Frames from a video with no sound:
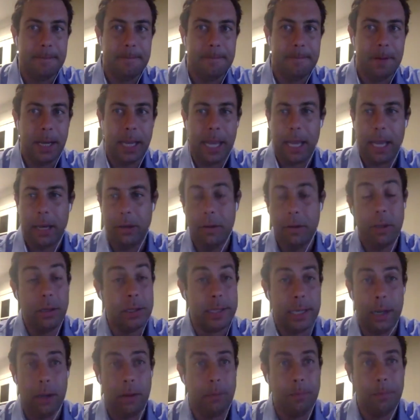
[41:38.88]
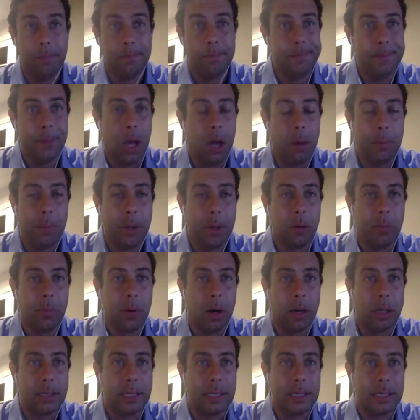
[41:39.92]
Again, you can sell non-meter
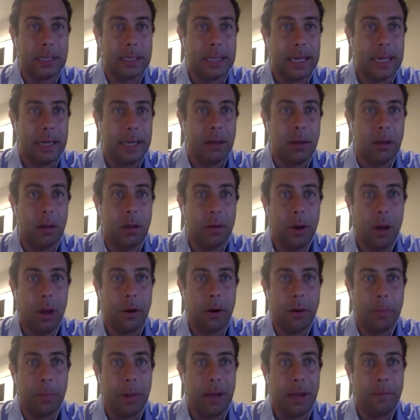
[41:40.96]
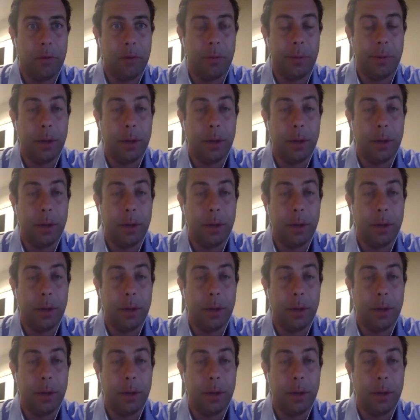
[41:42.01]
products as a standalone on our platform.